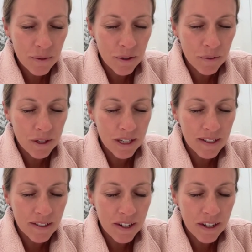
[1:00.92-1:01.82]
or we're
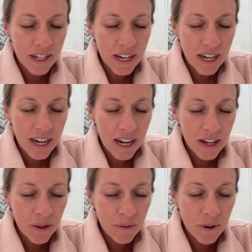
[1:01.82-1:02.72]
considering it, God,
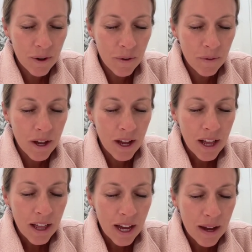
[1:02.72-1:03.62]
you know,
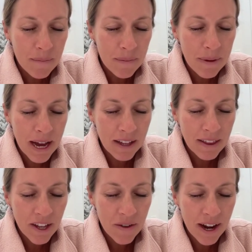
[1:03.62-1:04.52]
the path
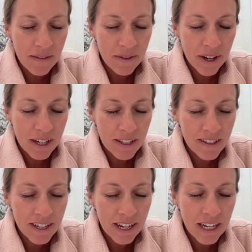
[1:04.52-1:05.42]
that you have for
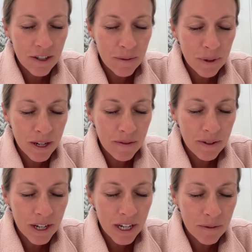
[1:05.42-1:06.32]
us. And I just pray
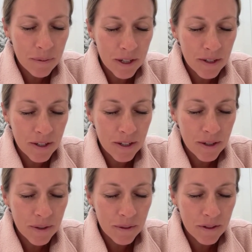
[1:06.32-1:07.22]
for each
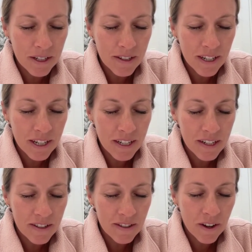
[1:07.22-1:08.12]
person who is listening into
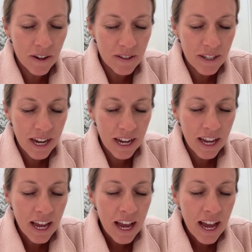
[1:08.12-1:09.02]
this call
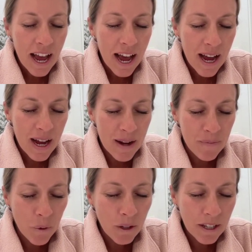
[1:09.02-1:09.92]
tonight,
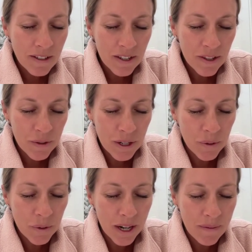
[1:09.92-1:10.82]
or listening to the
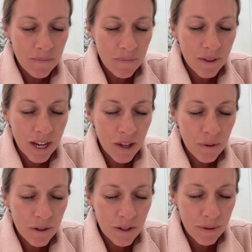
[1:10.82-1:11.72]
recording, that you
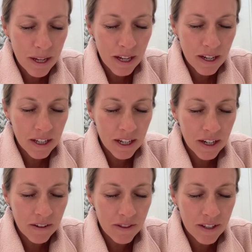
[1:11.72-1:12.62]
would just make it
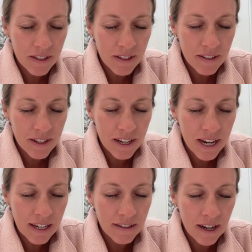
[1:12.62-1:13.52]
clear if this is a
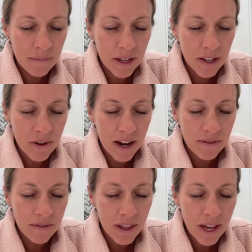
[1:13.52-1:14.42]
next step that you
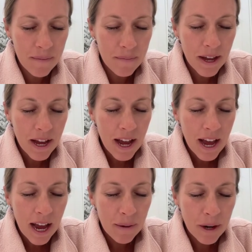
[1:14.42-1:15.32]
have for them.
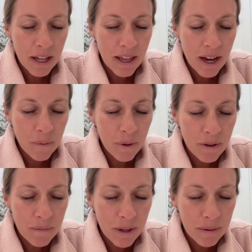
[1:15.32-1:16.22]
I pray that we
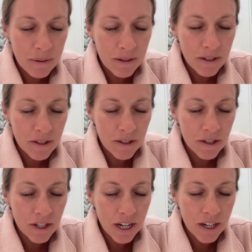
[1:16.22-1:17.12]
would be able to just
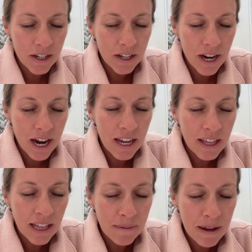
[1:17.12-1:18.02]
share
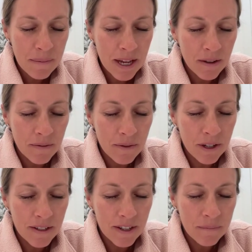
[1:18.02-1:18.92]
anything that might be helpful
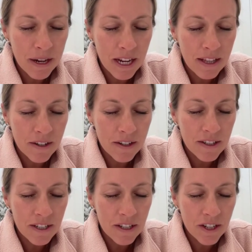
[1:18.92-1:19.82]
as they're making their
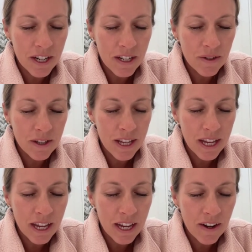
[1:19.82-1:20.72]
decision so that they
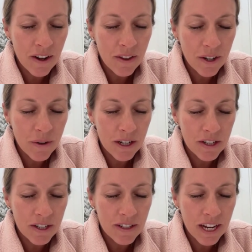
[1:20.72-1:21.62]
can get all their
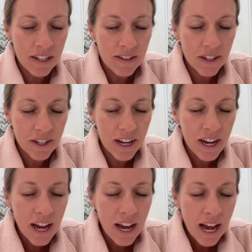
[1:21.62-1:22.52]
questions answered.
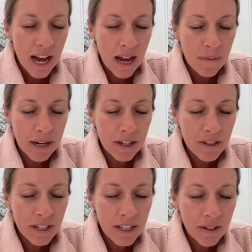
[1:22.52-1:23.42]
And I
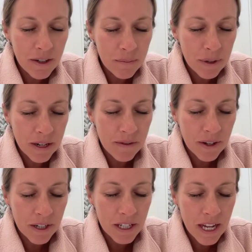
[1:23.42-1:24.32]
just continue to pray for
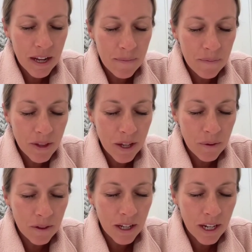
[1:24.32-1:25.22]
our team that you
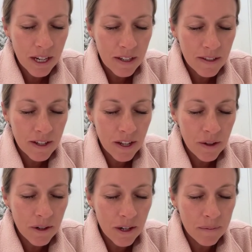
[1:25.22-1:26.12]
would lead us, that you
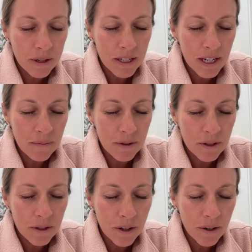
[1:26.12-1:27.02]
would help our team to
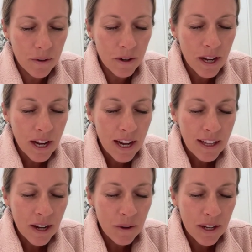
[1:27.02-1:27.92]
grow,
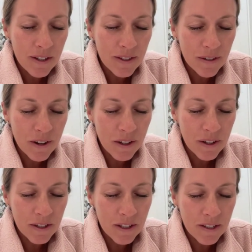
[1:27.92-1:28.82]
that we could serve
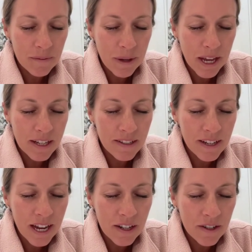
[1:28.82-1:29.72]
others in this space
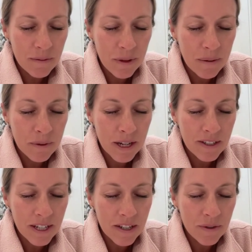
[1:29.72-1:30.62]
and just be a
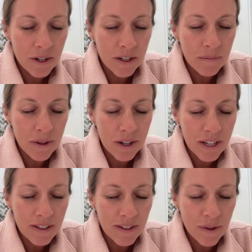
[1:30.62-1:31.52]
blessing to our
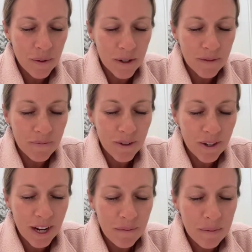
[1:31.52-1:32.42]
communities and to the world. In your
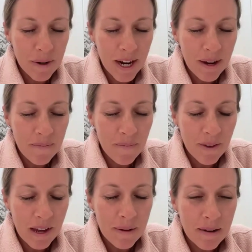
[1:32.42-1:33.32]
name we pray.
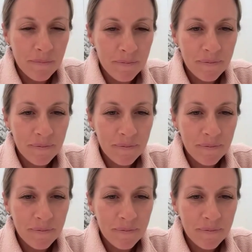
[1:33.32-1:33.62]
Amen.